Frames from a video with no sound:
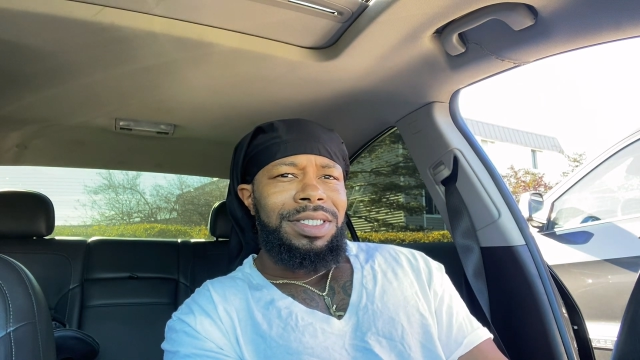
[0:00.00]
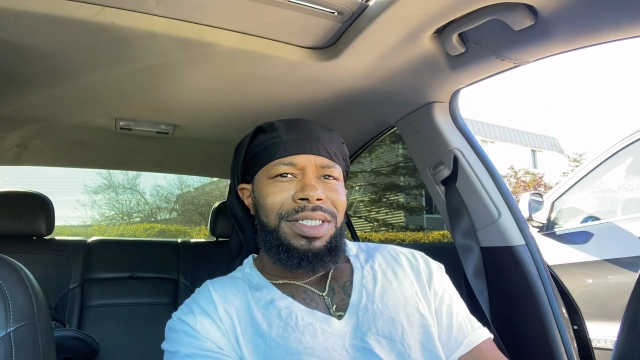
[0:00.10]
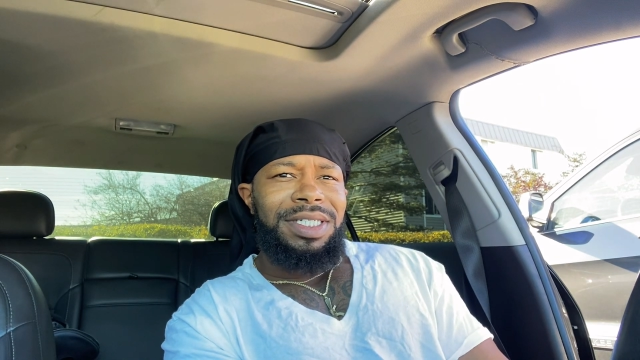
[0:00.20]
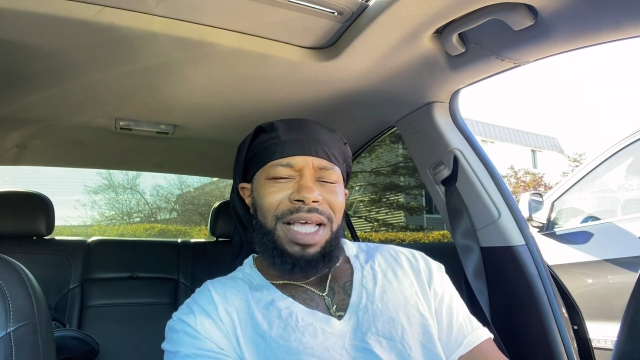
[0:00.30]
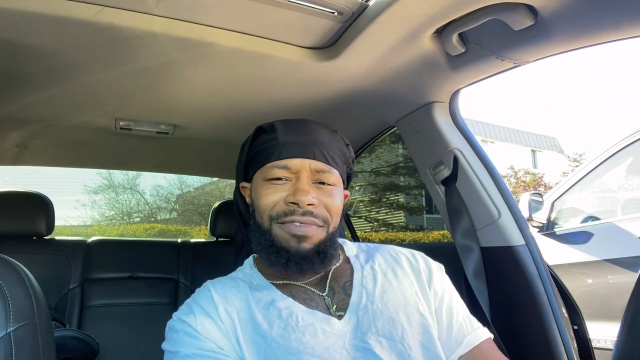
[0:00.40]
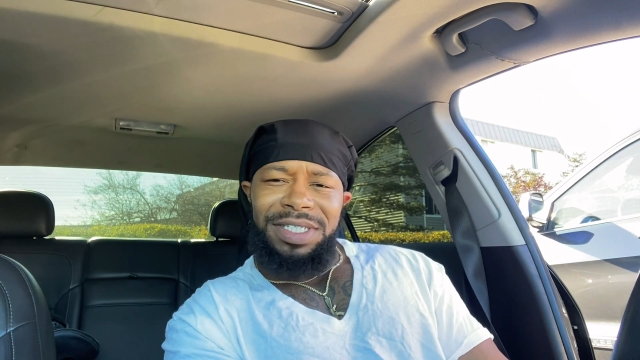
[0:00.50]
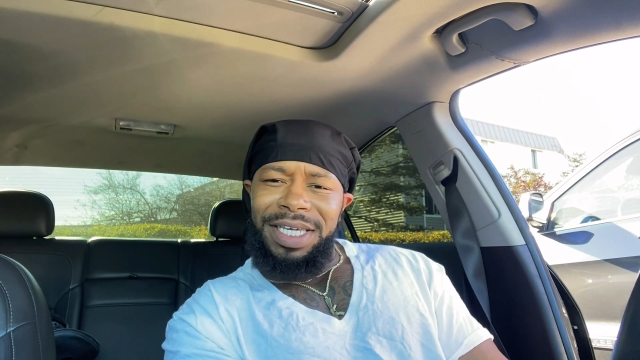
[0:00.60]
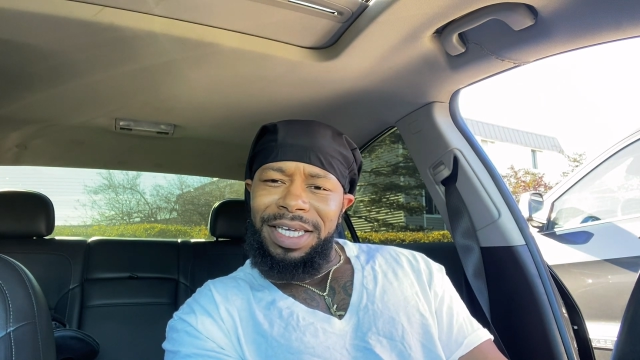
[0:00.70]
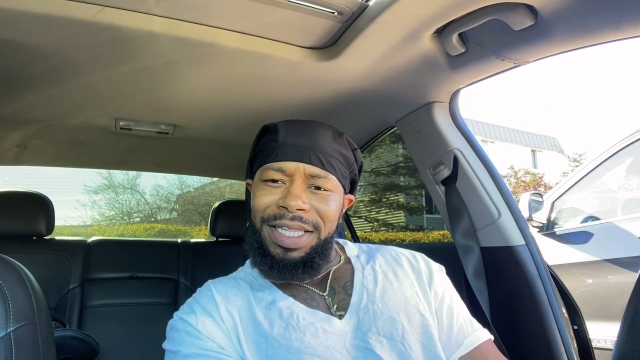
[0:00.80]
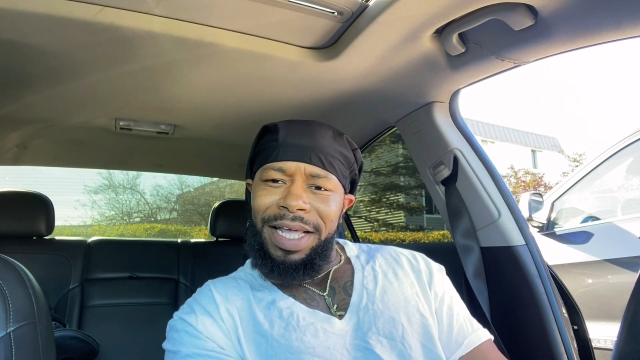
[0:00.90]

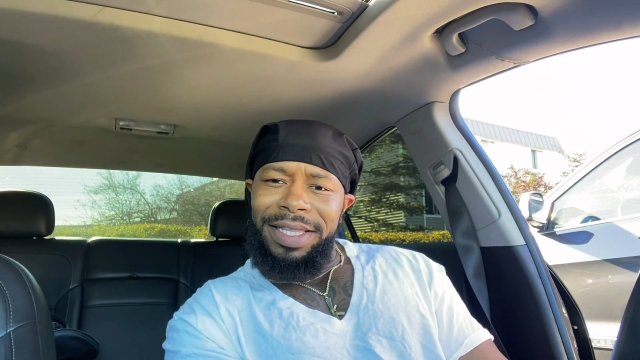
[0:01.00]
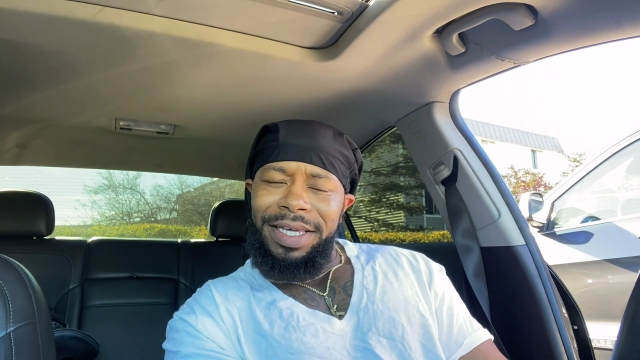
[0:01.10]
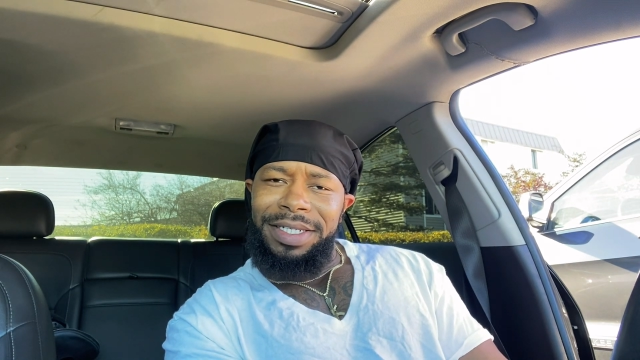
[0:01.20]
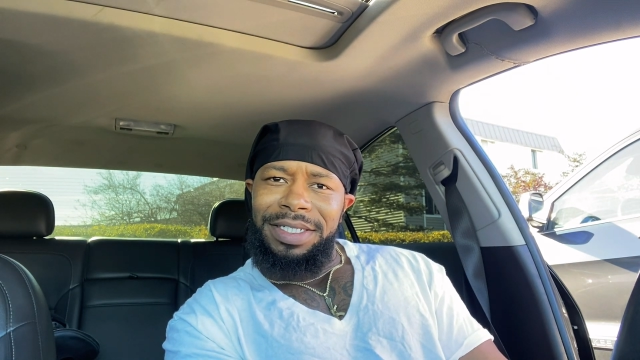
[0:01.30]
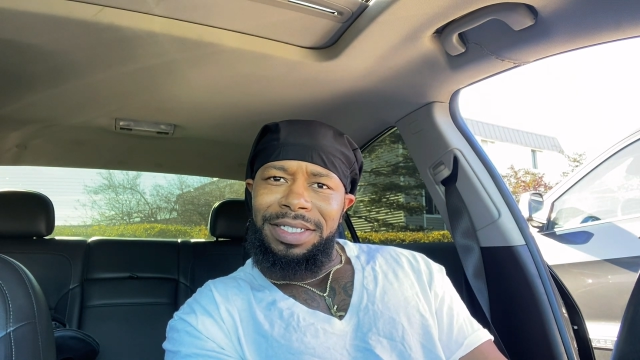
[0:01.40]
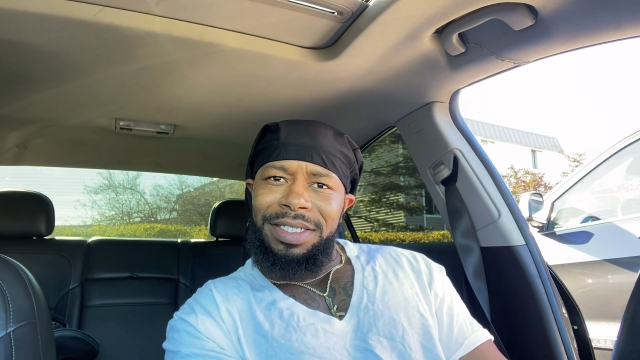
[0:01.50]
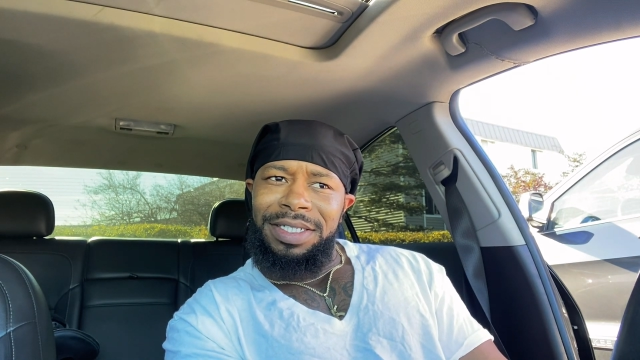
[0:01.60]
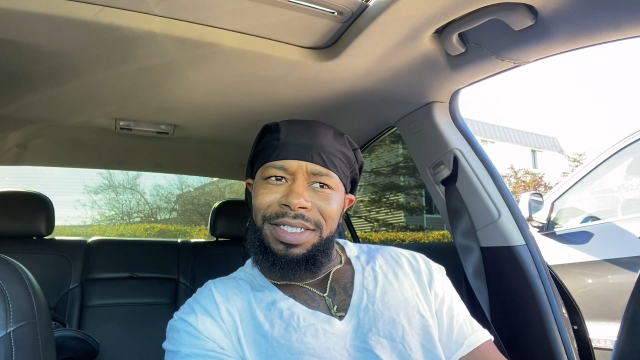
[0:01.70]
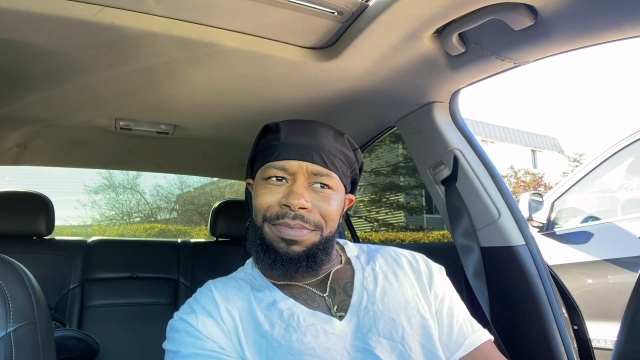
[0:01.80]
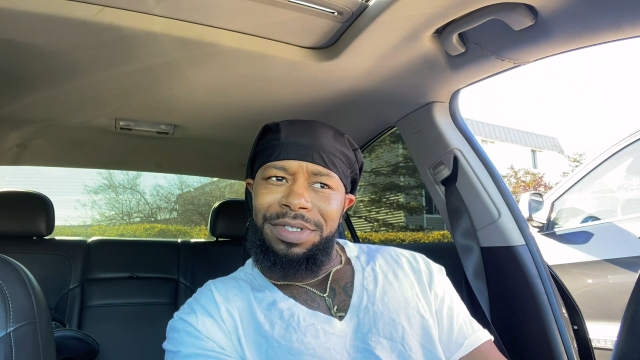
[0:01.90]
17th, I think it's
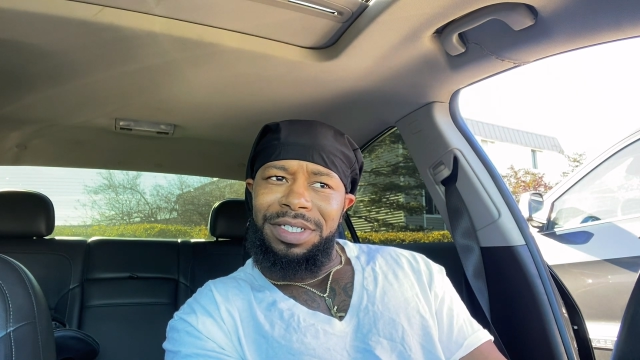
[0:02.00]
December